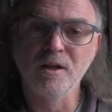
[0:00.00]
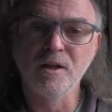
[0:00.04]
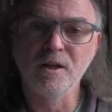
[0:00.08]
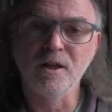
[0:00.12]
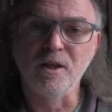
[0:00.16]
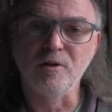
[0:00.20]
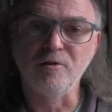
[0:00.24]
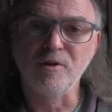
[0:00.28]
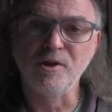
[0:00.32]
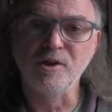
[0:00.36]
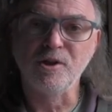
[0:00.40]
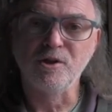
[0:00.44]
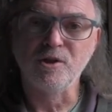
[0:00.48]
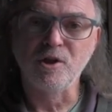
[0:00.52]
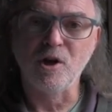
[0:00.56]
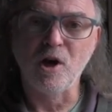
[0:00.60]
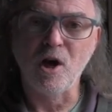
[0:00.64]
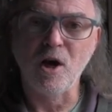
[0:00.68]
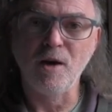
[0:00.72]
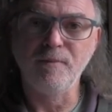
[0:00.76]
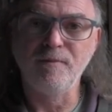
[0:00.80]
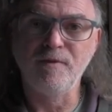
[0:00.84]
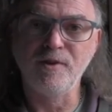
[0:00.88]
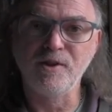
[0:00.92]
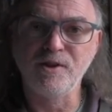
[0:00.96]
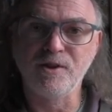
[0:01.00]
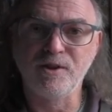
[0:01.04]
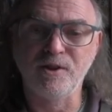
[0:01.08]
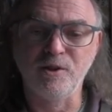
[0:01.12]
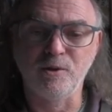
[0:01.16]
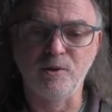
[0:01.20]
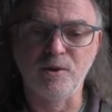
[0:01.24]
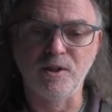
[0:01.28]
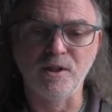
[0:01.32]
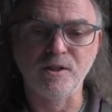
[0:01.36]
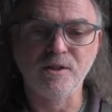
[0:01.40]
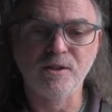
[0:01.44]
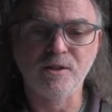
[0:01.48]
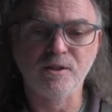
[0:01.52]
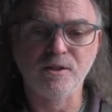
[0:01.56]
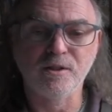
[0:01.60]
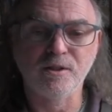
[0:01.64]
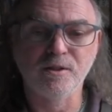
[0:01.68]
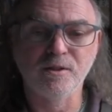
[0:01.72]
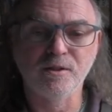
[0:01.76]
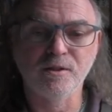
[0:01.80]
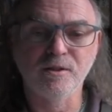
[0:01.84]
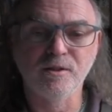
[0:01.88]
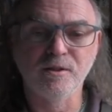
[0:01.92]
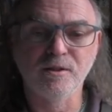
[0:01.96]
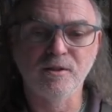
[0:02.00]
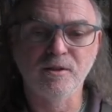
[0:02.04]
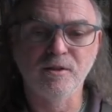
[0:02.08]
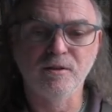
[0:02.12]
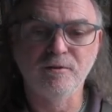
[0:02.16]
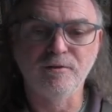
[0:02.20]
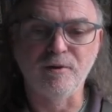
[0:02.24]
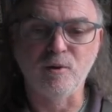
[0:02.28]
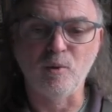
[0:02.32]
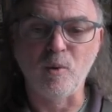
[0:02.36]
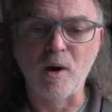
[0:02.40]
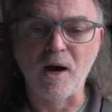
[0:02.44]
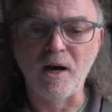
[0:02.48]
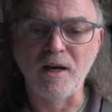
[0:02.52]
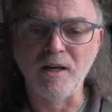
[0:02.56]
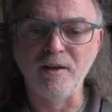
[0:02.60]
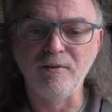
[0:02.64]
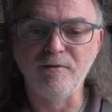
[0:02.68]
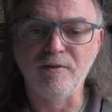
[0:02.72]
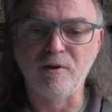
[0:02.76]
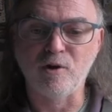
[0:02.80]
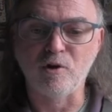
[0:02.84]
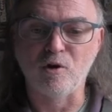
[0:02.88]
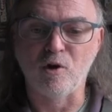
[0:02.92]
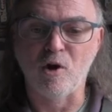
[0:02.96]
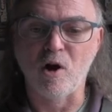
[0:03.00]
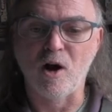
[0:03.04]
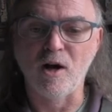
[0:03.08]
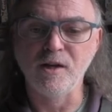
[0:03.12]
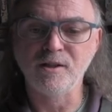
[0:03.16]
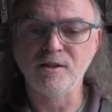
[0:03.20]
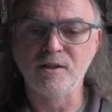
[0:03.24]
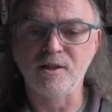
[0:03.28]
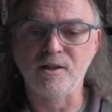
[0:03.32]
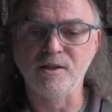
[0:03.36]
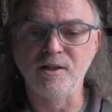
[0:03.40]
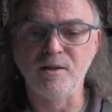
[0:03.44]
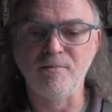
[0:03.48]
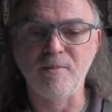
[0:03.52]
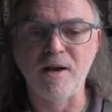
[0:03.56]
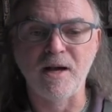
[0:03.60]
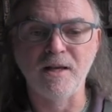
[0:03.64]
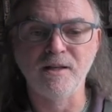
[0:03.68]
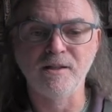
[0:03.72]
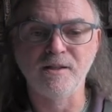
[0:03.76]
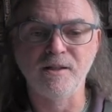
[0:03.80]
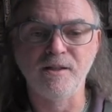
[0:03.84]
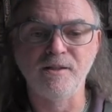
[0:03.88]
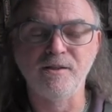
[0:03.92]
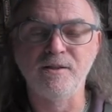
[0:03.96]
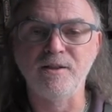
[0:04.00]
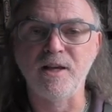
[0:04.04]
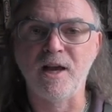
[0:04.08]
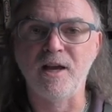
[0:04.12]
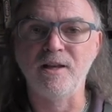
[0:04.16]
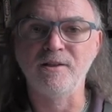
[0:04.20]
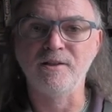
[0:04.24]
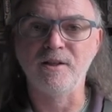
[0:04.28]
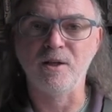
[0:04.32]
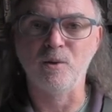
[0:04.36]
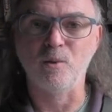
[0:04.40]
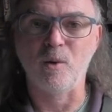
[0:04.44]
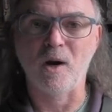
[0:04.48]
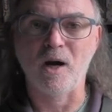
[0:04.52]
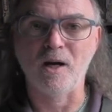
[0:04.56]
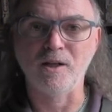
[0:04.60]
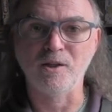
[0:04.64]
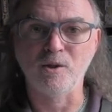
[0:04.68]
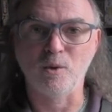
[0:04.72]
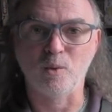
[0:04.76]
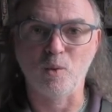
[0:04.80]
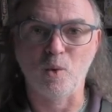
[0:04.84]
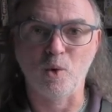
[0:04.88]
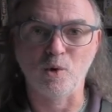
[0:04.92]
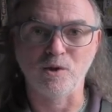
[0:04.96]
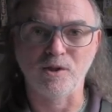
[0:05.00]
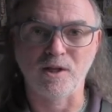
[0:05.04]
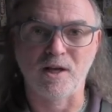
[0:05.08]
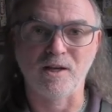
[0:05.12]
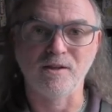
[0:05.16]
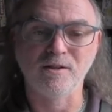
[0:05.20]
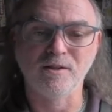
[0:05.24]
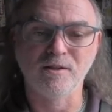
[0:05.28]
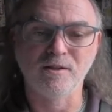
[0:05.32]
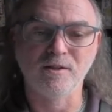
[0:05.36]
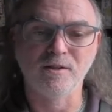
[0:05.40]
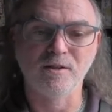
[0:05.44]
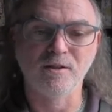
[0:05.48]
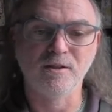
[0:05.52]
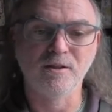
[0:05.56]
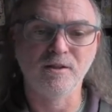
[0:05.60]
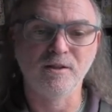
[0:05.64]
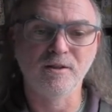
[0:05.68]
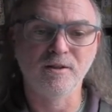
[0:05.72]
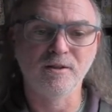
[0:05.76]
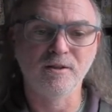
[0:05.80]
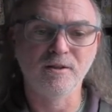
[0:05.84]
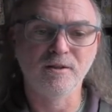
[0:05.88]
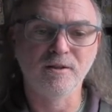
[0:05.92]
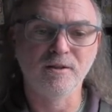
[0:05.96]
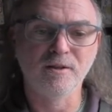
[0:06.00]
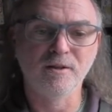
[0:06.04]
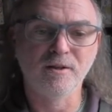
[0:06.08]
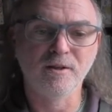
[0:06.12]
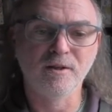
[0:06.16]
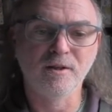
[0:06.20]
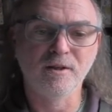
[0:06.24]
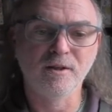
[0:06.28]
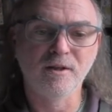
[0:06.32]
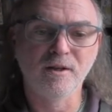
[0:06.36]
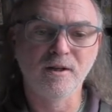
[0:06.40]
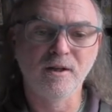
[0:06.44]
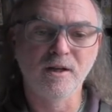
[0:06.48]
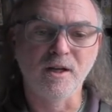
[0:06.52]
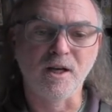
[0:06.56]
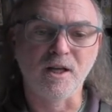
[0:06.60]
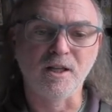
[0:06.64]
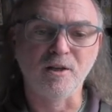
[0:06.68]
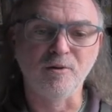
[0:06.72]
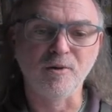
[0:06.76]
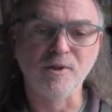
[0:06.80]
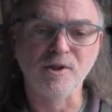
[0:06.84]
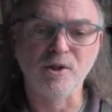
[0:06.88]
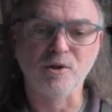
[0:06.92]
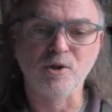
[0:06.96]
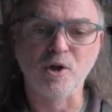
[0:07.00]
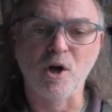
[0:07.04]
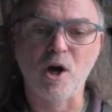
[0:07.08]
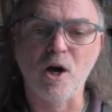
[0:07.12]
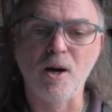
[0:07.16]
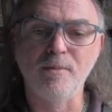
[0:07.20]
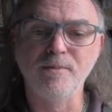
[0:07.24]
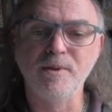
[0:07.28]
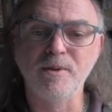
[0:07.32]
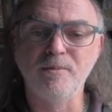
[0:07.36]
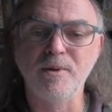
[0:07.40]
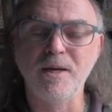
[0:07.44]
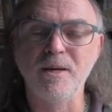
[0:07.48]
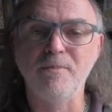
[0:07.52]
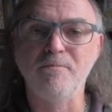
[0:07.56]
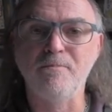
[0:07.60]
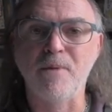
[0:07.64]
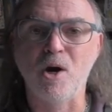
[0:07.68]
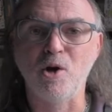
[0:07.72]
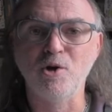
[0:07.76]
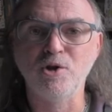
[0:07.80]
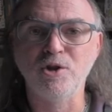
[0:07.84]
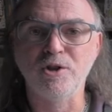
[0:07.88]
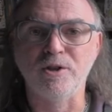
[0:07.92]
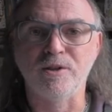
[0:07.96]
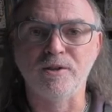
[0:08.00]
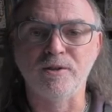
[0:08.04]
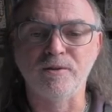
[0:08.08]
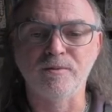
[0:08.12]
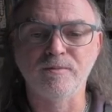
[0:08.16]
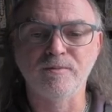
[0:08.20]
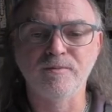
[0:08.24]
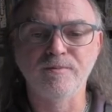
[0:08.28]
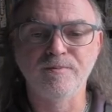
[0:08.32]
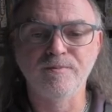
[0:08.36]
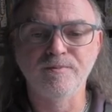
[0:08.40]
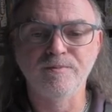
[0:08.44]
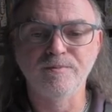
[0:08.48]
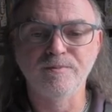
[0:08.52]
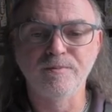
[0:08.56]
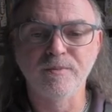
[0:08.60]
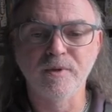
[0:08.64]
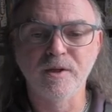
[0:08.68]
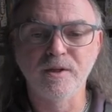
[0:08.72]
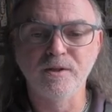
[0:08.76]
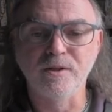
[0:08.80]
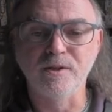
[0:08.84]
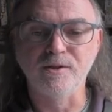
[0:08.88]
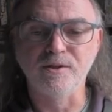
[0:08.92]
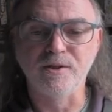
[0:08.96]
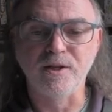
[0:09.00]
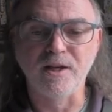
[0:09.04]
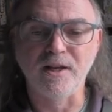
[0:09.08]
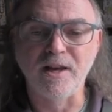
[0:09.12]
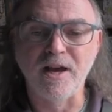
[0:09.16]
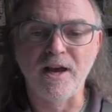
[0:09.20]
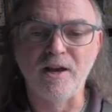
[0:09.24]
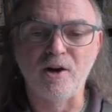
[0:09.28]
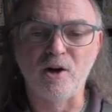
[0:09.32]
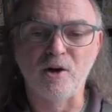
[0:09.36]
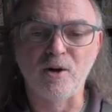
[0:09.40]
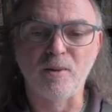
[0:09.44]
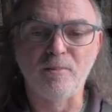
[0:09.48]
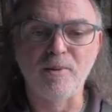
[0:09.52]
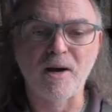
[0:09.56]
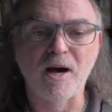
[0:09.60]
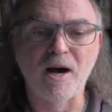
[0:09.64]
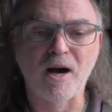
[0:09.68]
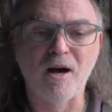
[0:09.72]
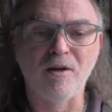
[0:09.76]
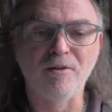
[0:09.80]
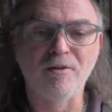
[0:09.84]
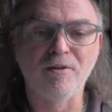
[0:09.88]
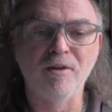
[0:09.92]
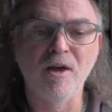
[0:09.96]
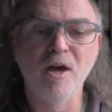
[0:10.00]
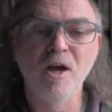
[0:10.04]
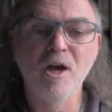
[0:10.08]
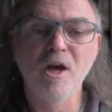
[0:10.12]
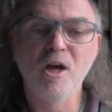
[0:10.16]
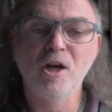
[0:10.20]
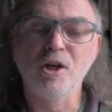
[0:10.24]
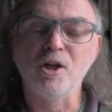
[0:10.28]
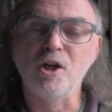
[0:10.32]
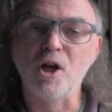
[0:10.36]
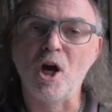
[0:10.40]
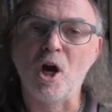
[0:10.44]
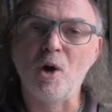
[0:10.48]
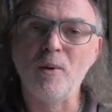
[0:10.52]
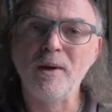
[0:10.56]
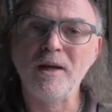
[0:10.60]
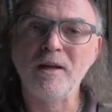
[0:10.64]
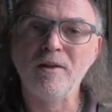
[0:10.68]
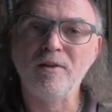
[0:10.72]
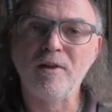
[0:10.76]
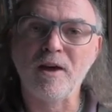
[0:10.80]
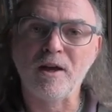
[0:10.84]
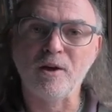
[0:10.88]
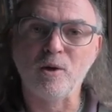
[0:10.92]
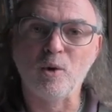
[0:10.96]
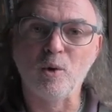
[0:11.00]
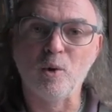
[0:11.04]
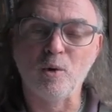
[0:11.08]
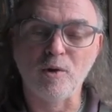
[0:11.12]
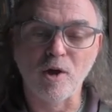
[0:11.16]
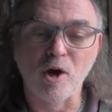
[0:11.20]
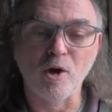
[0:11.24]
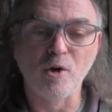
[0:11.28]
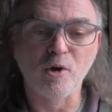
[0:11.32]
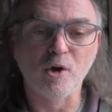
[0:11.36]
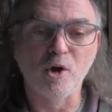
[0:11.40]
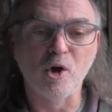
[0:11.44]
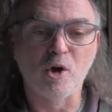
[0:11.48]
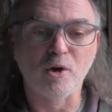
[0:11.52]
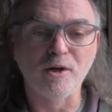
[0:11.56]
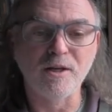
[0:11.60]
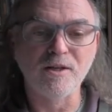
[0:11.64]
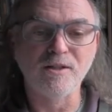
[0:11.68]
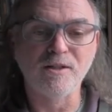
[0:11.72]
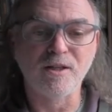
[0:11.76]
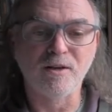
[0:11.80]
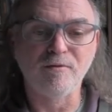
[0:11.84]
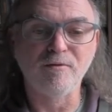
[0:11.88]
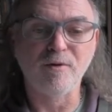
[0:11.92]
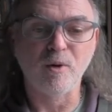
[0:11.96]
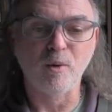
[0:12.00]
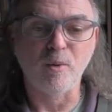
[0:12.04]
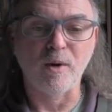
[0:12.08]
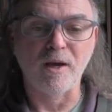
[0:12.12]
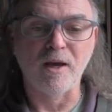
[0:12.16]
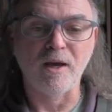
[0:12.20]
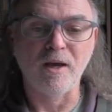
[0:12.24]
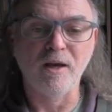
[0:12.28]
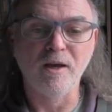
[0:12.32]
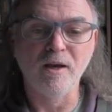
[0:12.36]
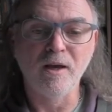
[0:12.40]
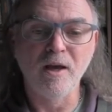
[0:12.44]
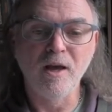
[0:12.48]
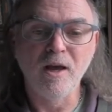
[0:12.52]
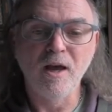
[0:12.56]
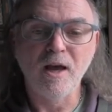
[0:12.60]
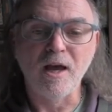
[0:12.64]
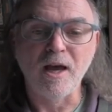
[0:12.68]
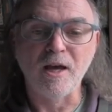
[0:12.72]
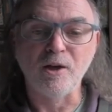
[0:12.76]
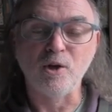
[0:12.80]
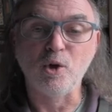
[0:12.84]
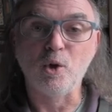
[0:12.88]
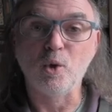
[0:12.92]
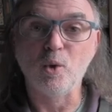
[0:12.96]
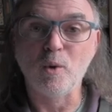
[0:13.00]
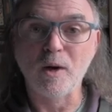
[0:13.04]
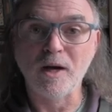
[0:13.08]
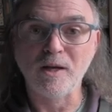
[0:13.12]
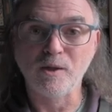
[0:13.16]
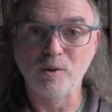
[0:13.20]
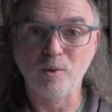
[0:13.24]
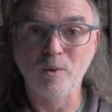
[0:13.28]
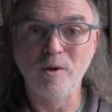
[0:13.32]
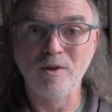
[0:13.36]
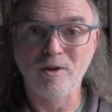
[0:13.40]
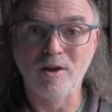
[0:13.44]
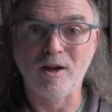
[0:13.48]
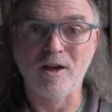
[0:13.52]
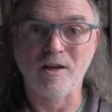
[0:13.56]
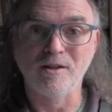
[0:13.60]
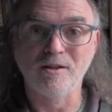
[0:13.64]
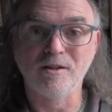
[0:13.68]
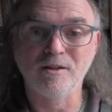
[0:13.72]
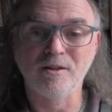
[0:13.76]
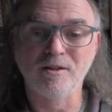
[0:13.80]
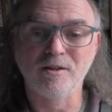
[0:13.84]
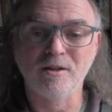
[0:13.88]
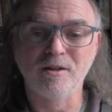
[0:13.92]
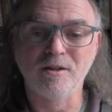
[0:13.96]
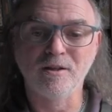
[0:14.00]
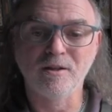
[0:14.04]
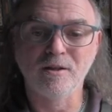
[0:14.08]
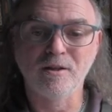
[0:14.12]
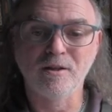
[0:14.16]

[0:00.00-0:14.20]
There is a time for stillness, for waiting for Christ as he makes his dancing way towards us. And there is a time to be in motion, to set out on a path knowing that although God is everywhere and always with us,